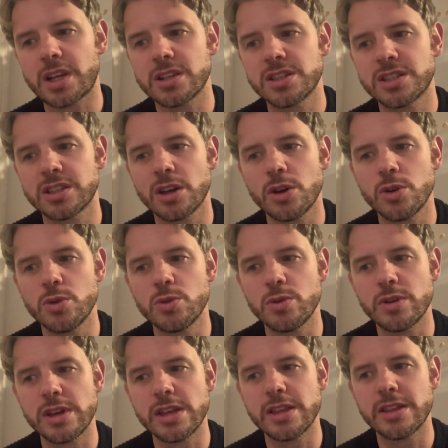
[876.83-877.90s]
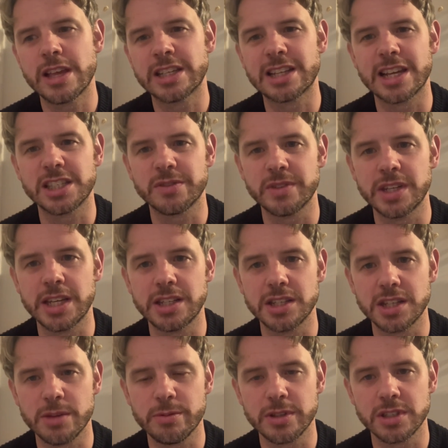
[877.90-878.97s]
So there's less of a need to
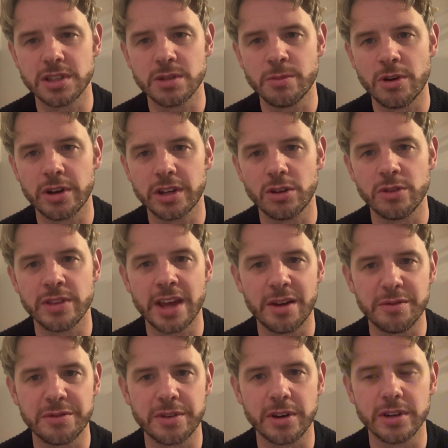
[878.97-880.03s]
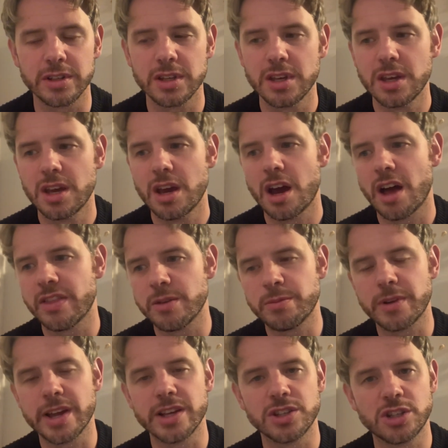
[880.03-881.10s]
dip into the market on that front. Other
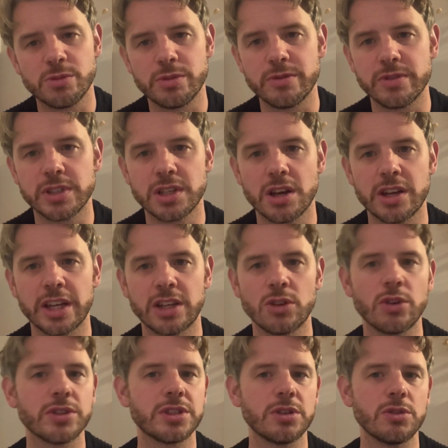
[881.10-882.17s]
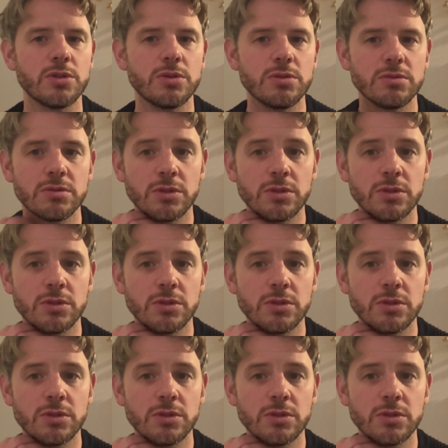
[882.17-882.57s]
players should be returning not too